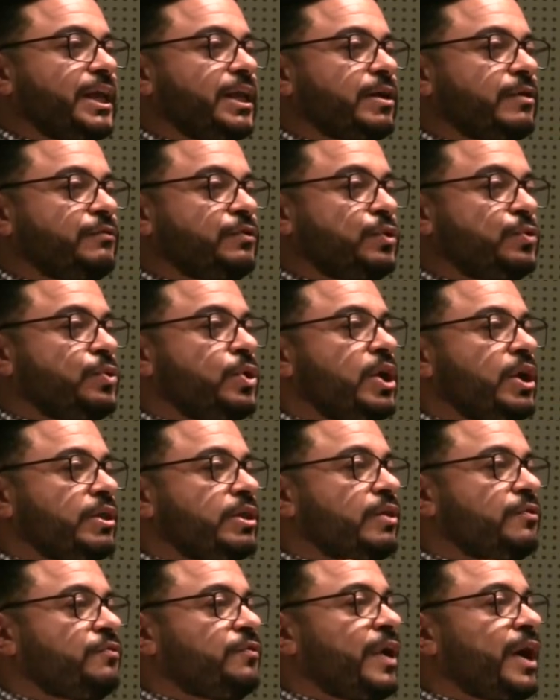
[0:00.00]
interview,
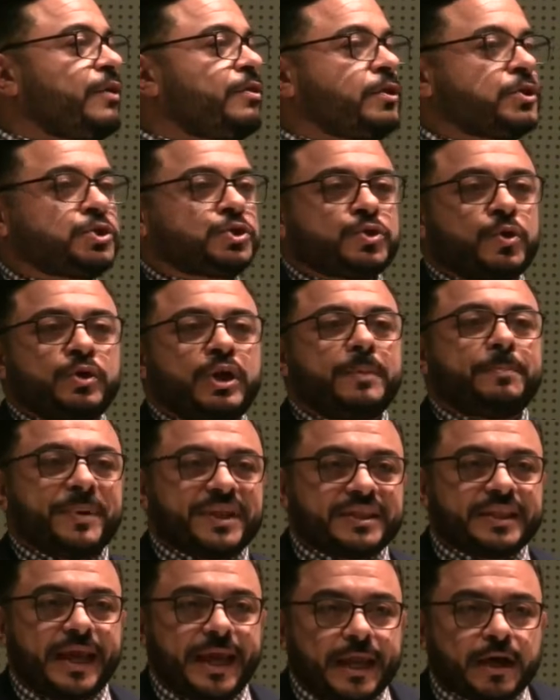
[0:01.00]
the father showed up
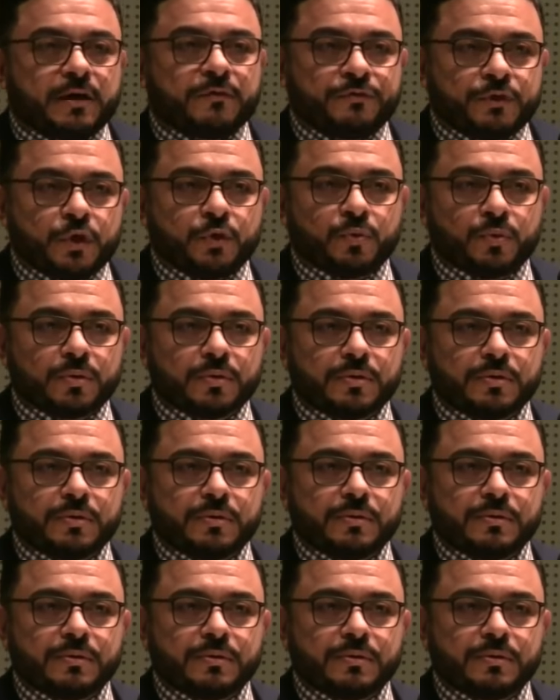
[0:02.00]
at the interview.